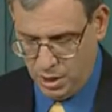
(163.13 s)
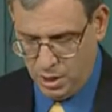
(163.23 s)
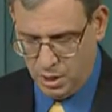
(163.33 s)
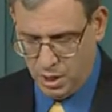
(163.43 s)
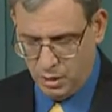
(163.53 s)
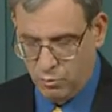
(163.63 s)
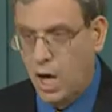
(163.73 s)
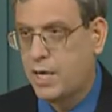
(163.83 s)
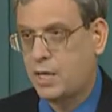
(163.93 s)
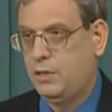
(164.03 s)

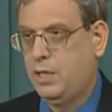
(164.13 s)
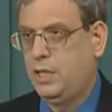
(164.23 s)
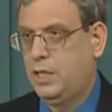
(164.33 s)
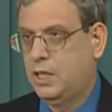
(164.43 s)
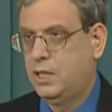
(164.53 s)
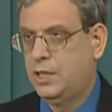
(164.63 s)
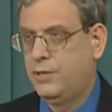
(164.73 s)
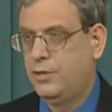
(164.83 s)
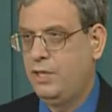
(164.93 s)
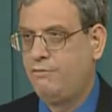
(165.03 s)
Ironically,
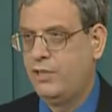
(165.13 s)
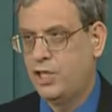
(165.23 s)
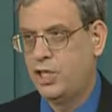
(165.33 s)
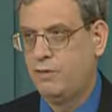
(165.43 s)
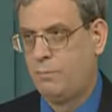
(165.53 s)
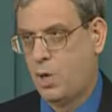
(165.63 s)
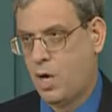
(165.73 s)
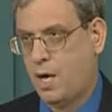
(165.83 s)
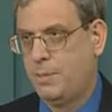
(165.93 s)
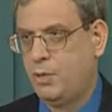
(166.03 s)
the vision of
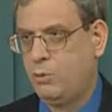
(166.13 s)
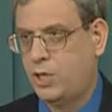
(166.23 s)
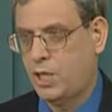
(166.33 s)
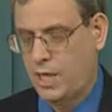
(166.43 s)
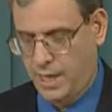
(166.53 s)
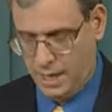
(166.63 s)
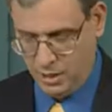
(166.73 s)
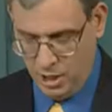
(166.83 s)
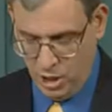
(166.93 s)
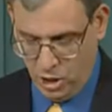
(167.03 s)
Muhammad, which I
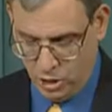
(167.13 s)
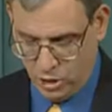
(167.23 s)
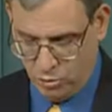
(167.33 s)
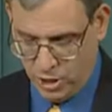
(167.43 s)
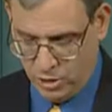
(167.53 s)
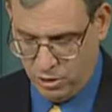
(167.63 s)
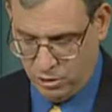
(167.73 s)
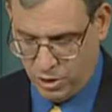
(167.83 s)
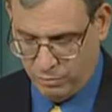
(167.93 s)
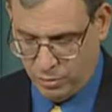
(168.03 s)
had stressed
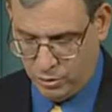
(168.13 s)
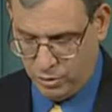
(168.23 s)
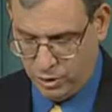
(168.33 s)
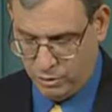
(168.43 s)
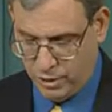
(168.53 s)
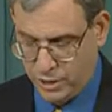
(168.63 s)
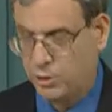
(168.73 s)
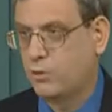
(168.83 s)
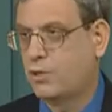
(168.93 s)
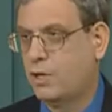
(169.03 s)
in several earlier
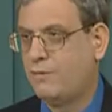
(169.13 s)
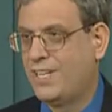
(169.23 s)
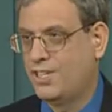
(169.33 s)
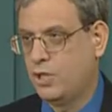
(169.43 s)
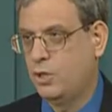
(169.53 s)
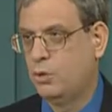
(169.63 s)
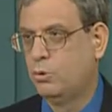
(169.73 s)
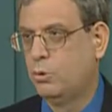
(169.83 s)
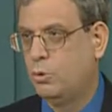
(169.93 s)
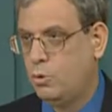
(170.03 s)
lectures, of a
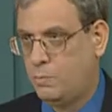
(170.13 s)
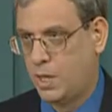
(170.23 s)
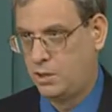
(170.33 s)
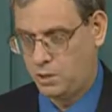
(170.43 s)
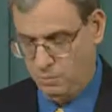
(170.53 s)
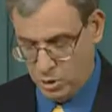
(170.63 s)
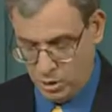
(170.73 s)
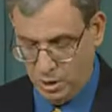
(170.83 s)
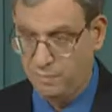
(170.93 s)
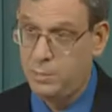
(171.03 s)
single ummah,
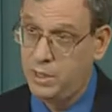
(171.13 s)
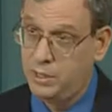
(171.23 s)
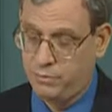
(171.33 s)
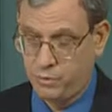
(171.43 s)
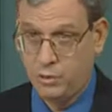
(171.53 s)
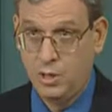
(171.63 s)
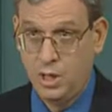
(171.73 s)
community of believers,